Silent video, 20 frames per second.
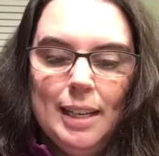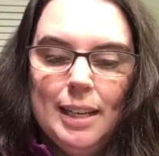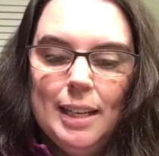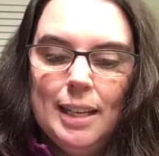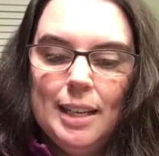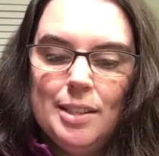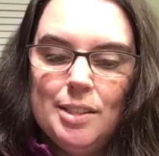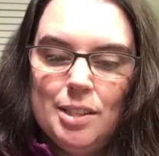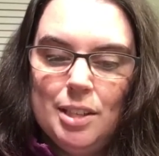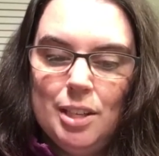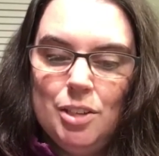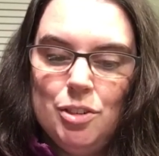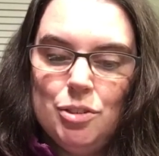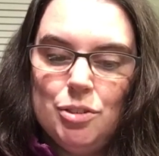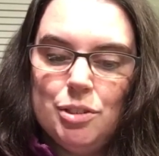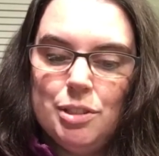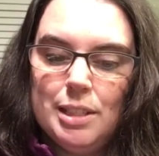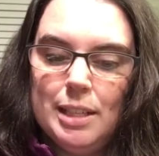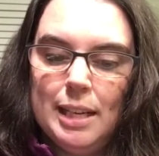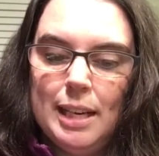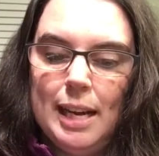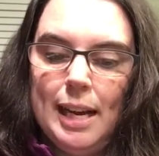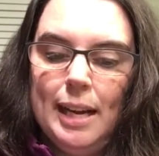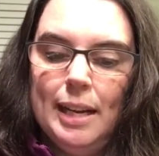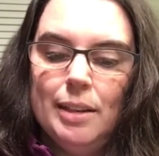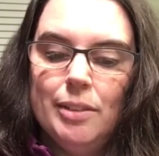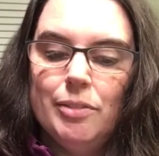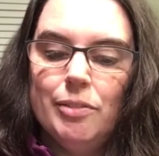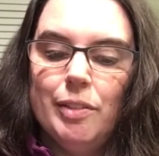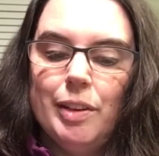It's interesting, I
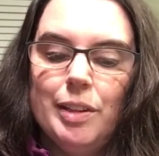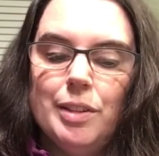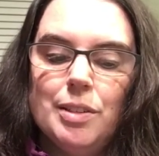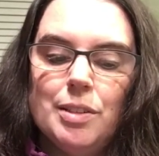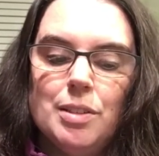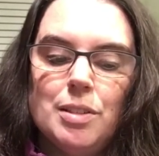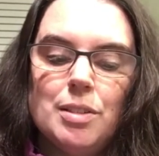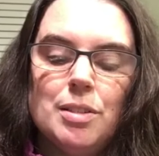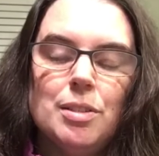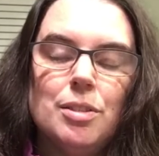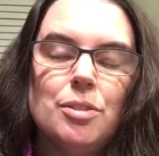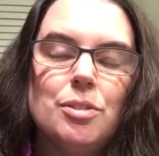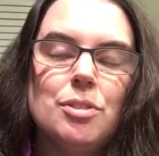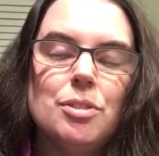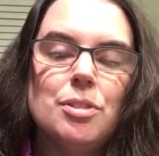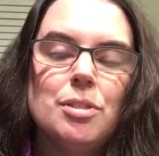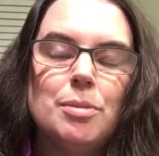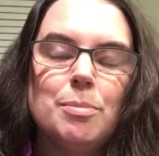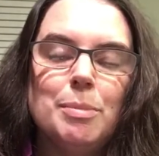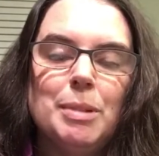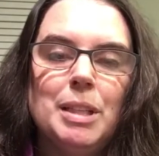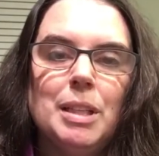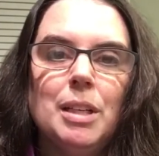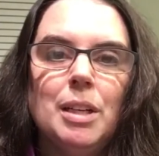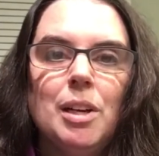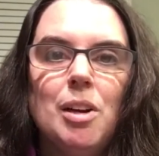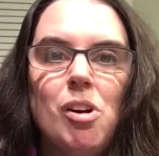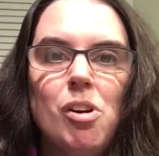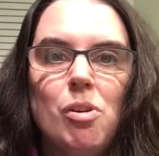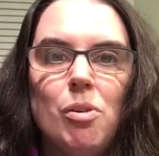hadn't read this until just a minute
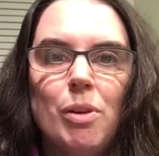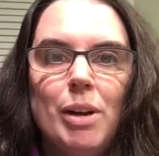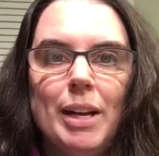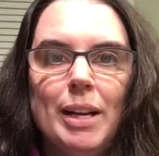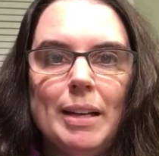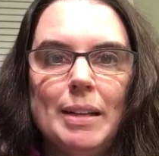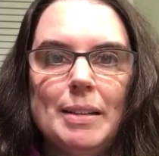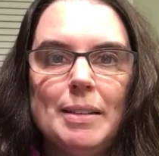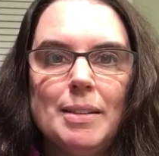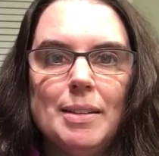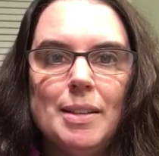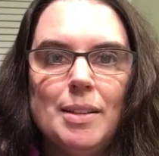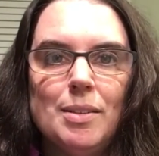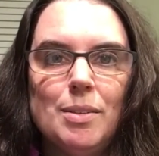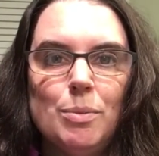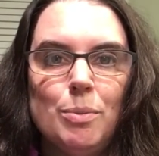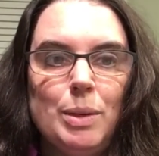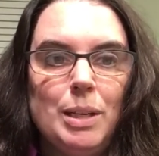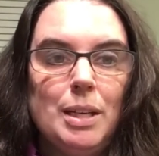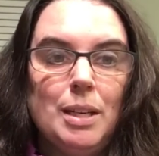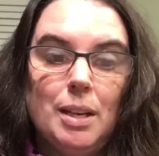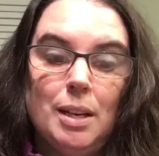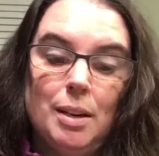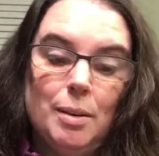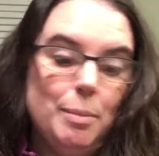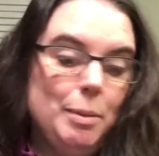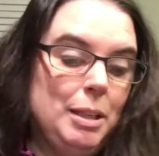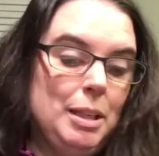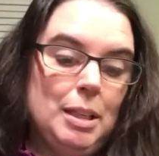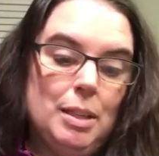ago, and this week, I
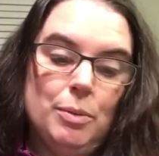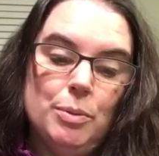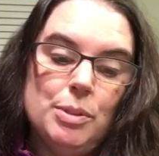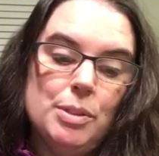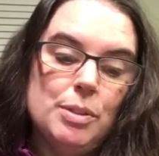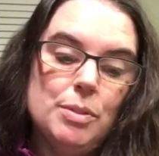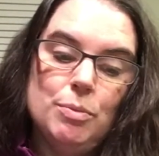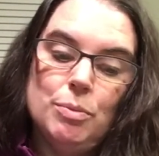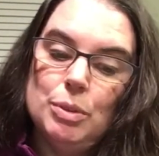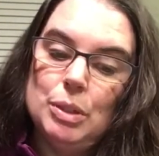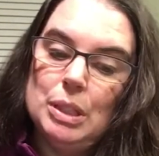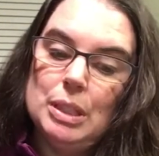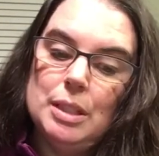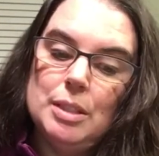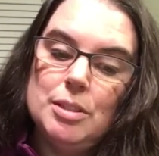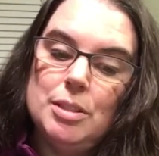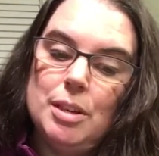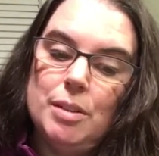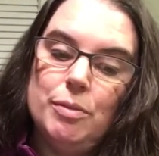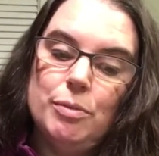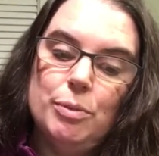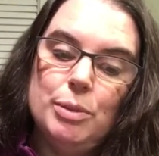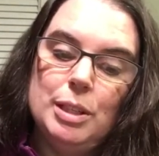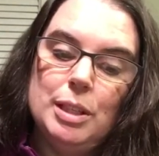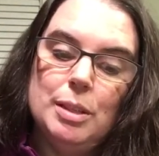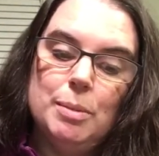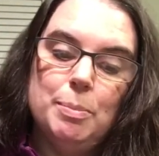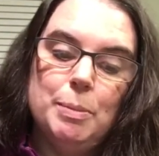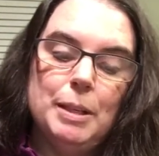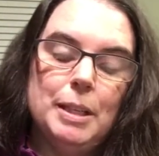mean, it was a really tough
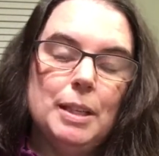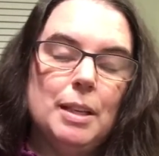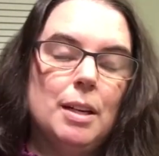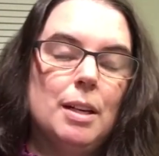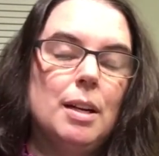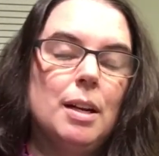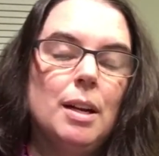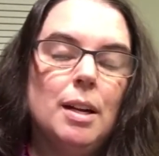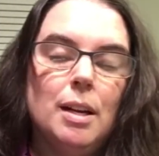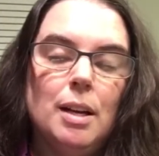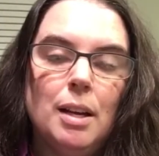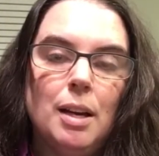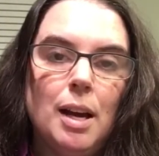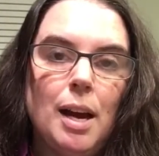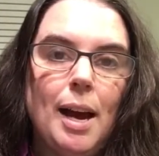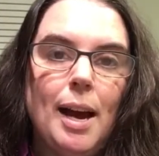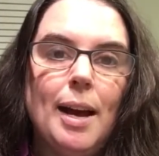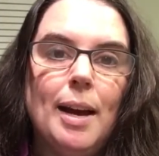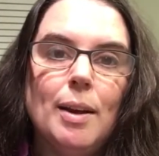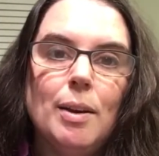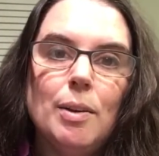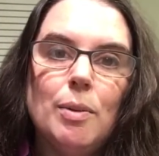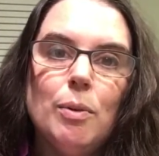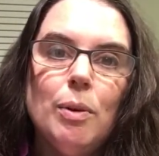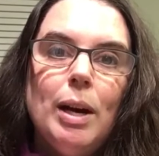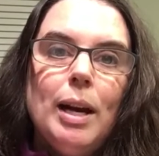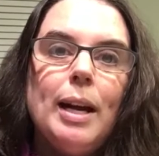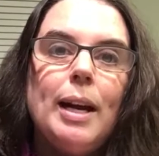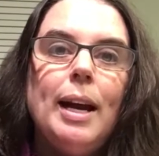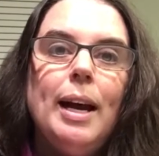week, but I
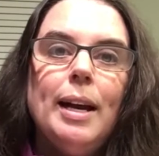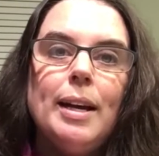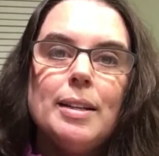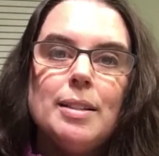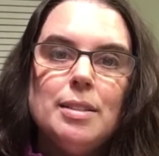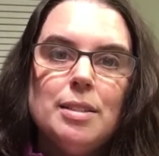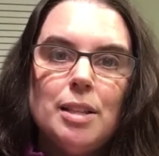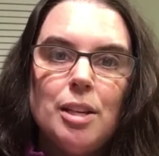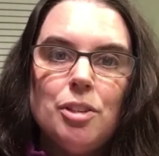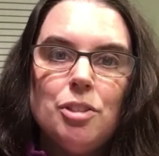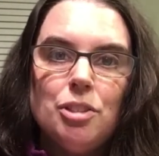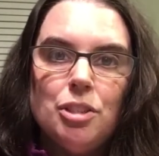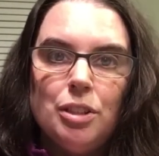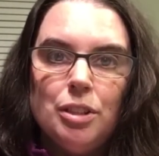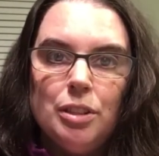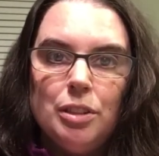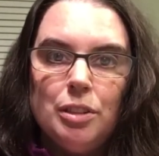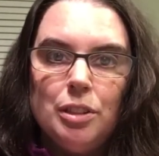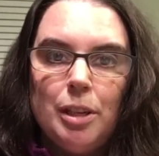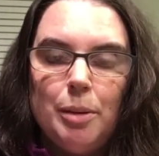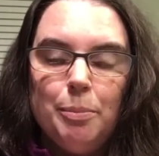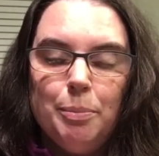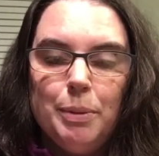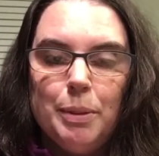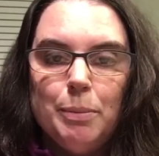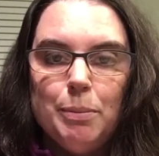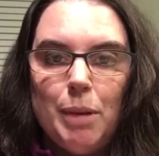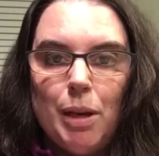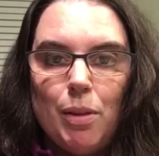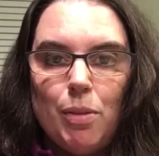I had such a lump
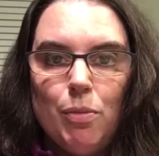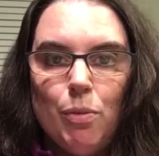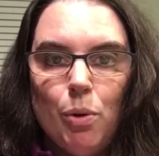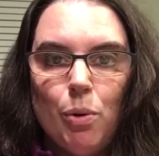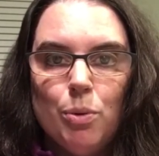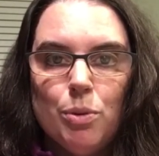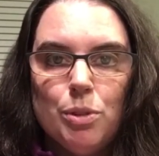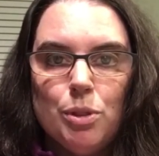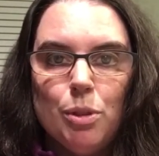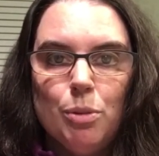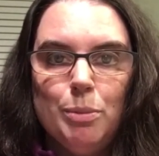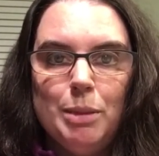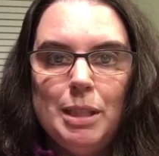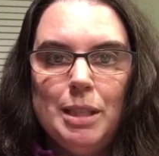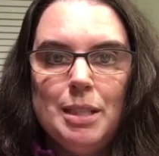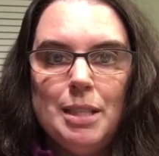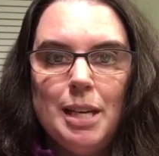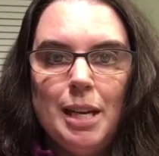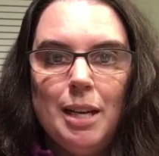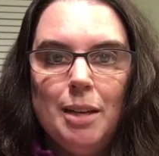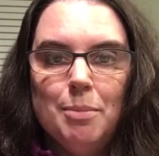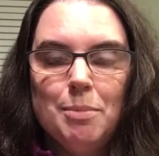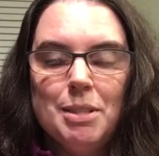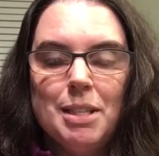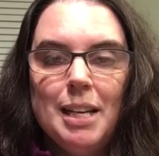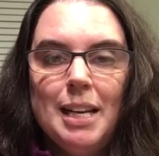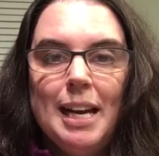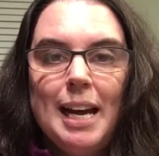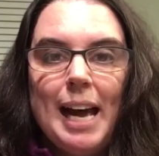in my throat so many times.